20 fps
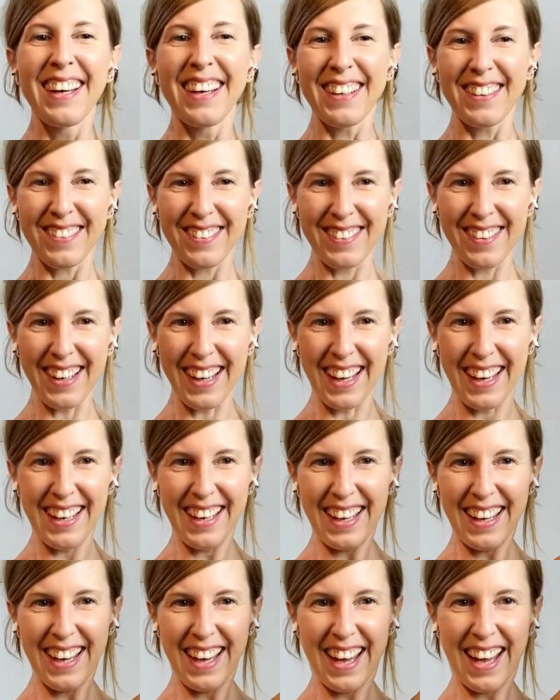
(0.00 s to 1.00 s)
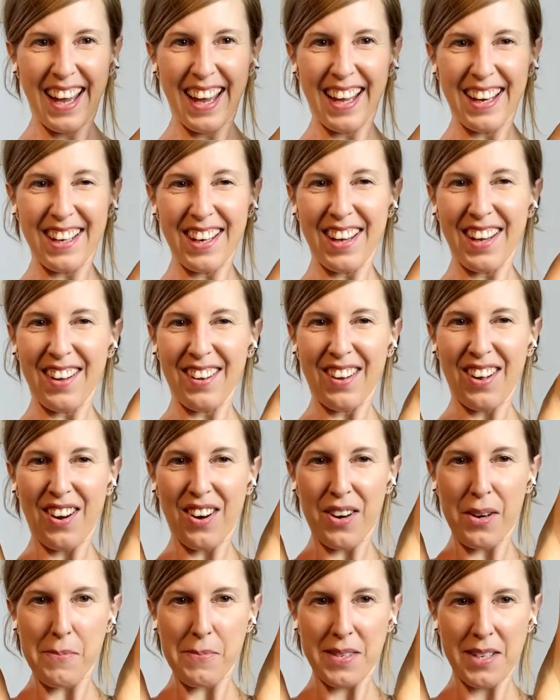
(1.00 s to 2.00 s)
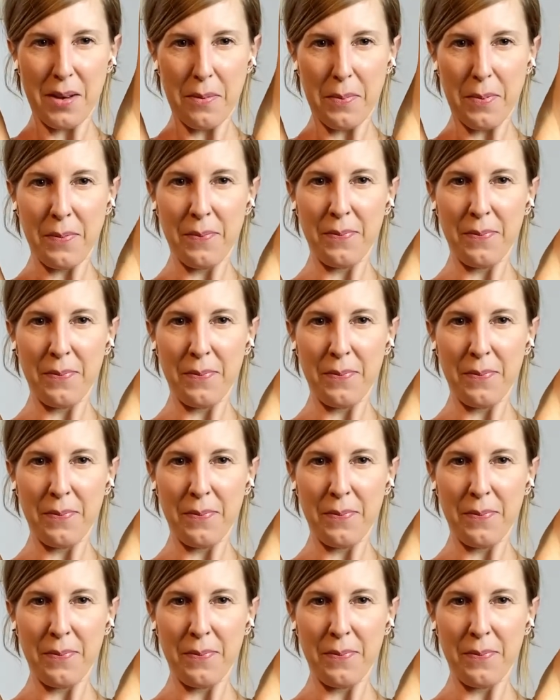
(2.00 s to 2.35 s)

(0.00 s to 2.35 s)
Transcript: Great. Inhale, arms up.